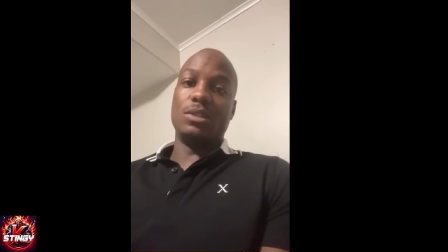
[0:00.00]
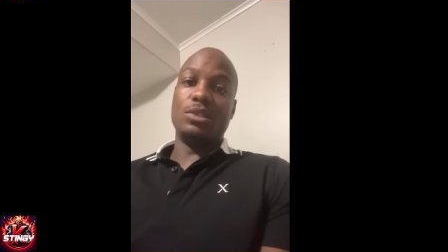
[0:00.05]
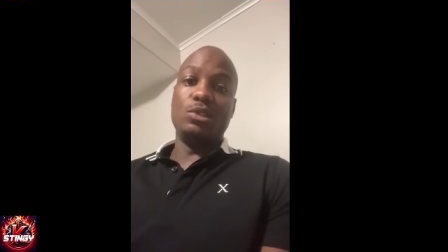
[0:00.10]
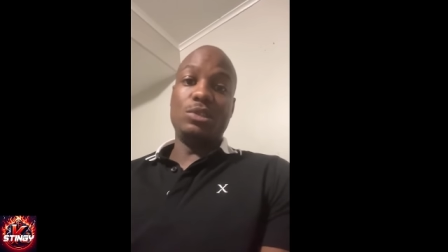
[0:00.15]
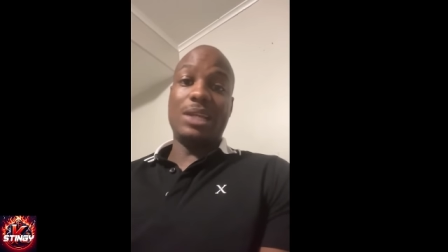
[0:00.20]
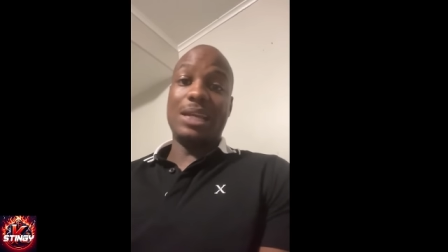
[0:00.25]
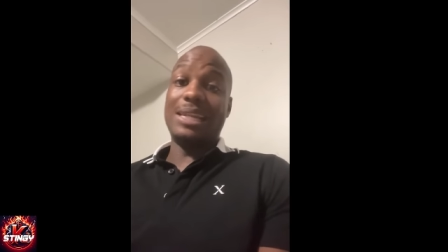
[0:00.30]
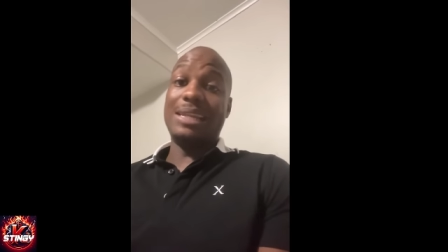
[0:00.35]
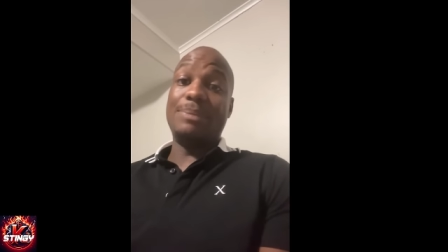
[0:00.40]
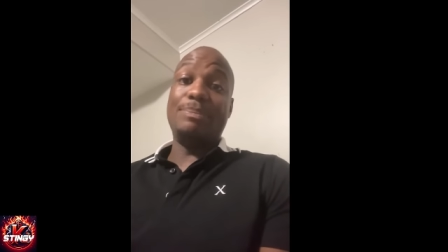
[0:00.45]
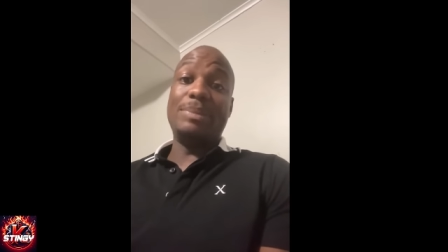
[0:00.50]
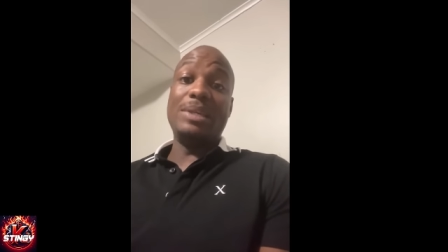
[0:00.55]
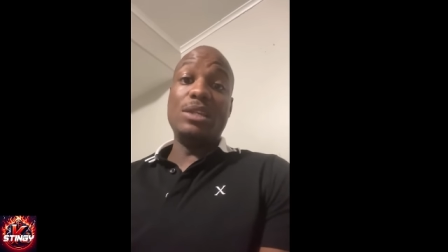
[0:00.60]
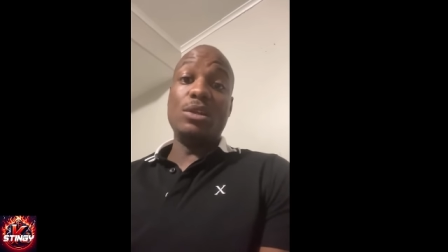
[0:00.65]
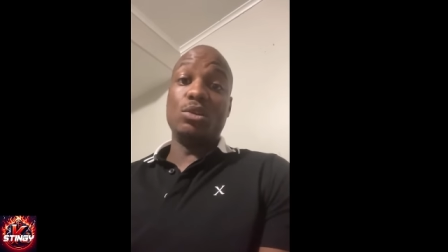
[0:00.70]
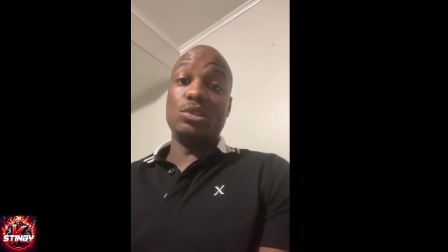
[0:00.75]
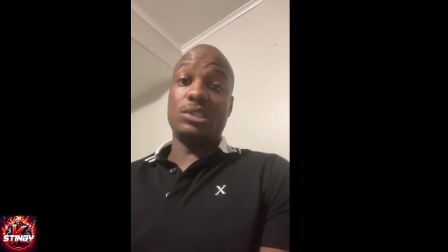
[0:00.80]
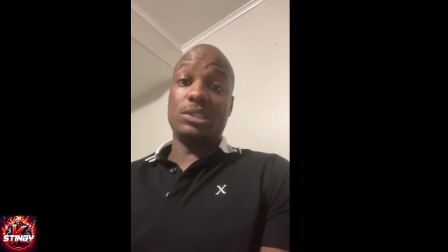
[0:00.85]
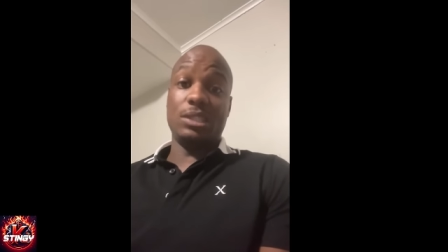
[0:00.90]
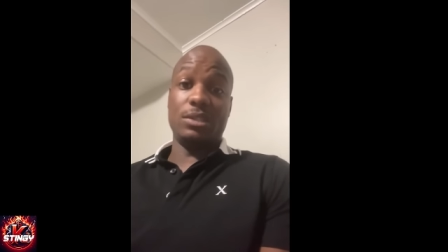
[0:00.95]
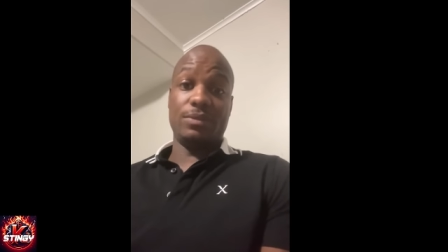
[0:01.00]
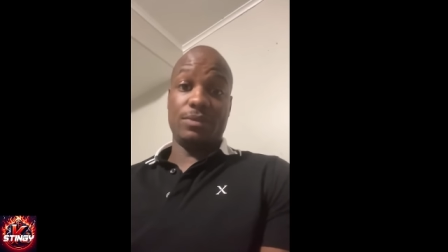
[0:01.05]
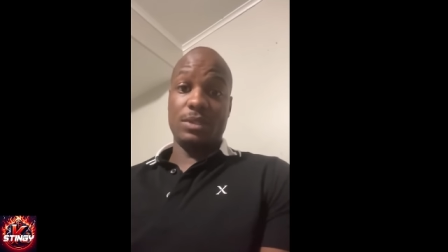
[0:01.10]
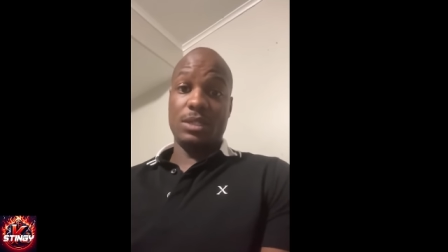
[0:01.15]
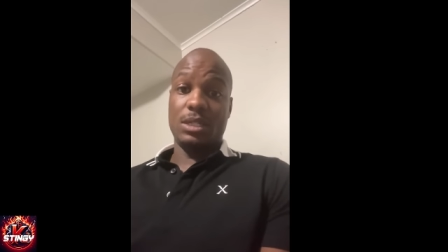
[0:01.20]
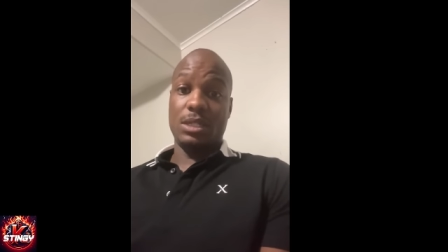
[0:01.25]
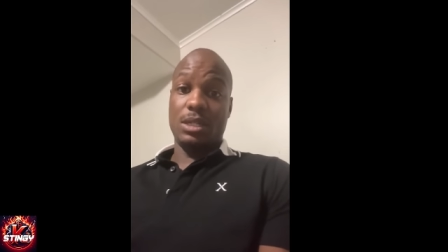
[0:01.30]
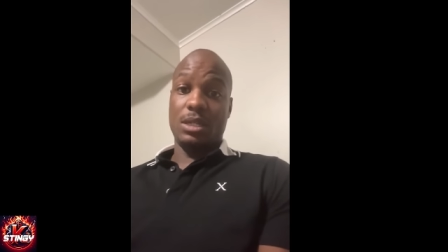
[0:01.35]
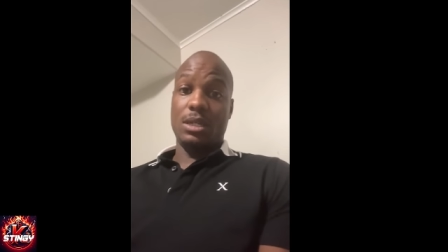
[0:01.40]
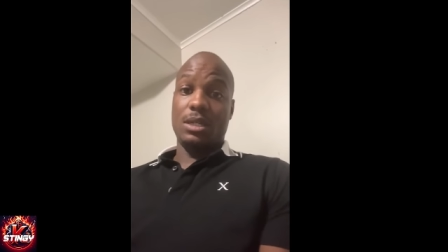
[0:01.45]
You can't even be yourself.
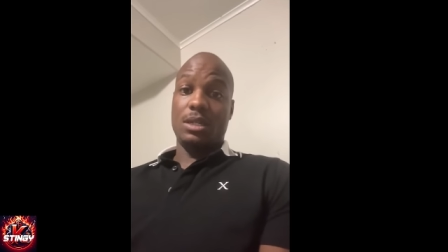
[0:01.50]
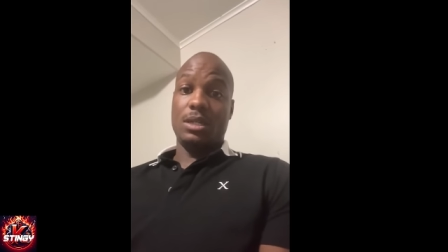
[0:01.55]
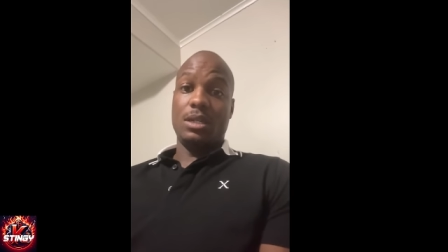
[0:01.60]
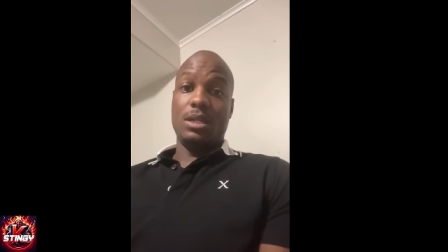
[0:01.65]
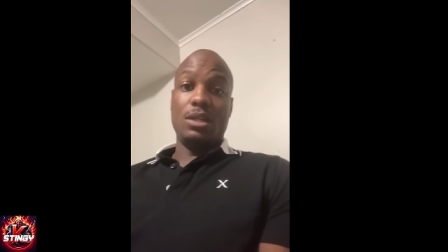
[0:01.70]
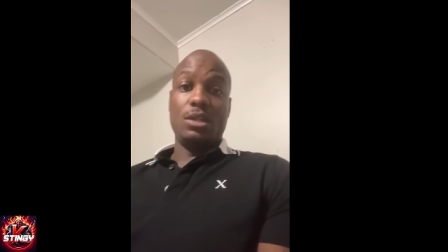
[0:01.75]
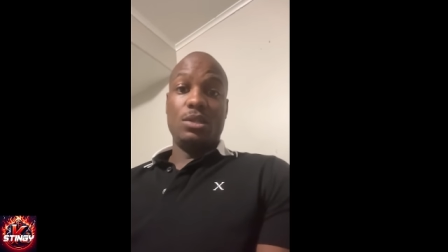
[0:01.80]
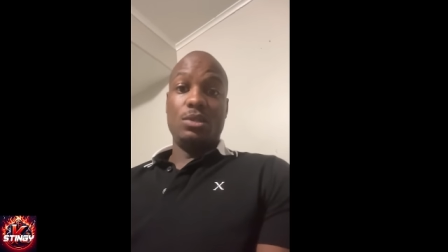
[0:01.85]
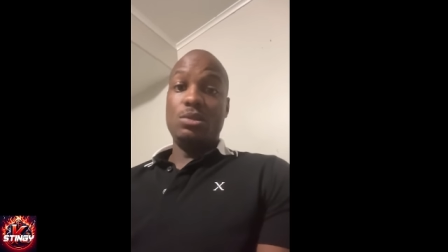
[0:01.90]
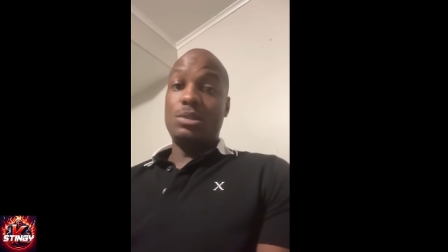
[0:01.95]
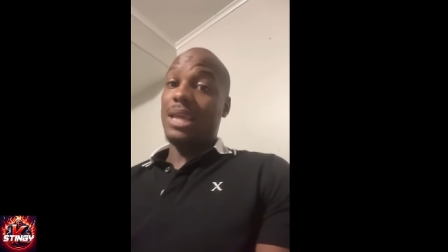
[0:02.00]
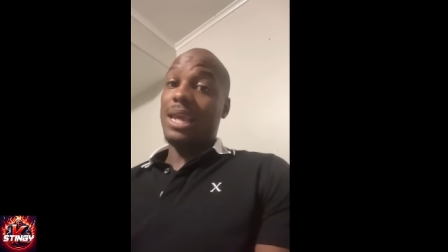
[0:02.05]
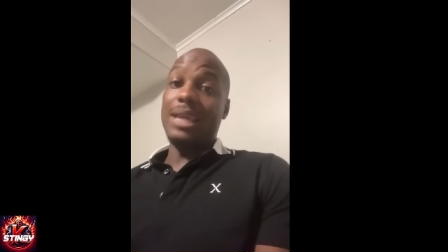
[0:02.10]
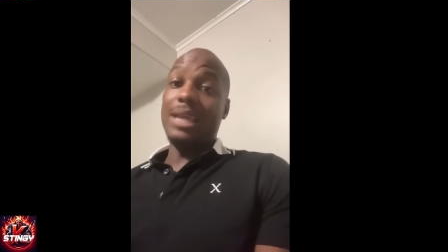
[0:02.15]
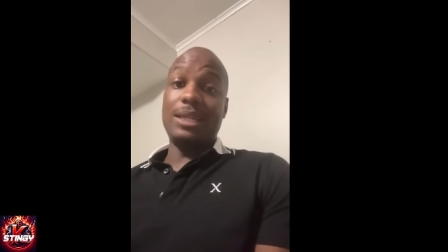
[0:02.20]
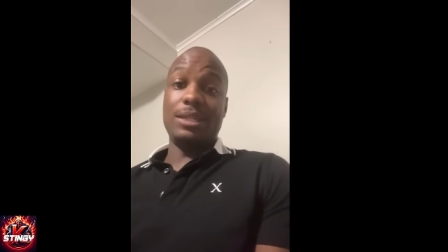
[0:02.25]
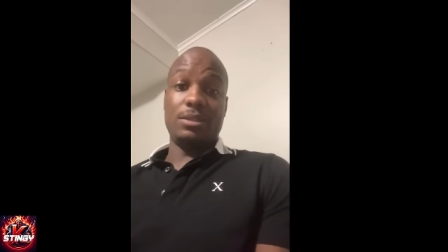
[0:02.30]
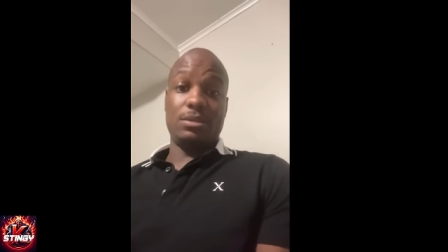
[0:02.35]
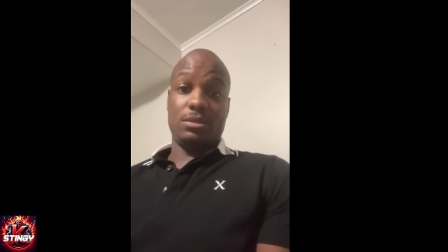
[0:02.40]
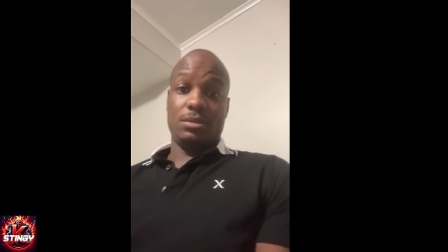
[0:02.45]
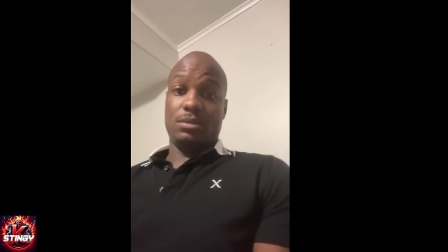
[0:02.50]
You can't.